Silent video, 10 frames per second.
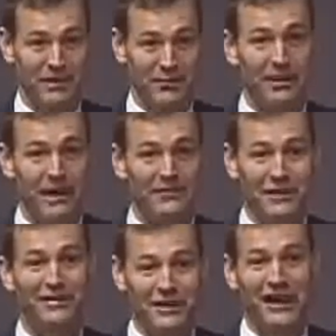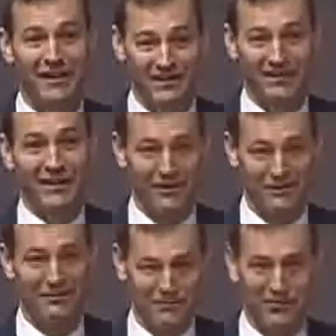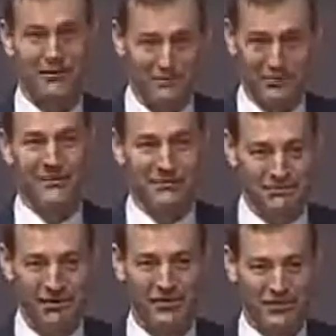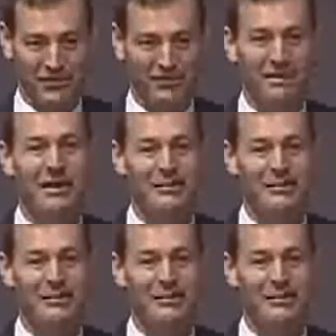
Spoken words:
And we have good data that calcium scoring predicts both of those.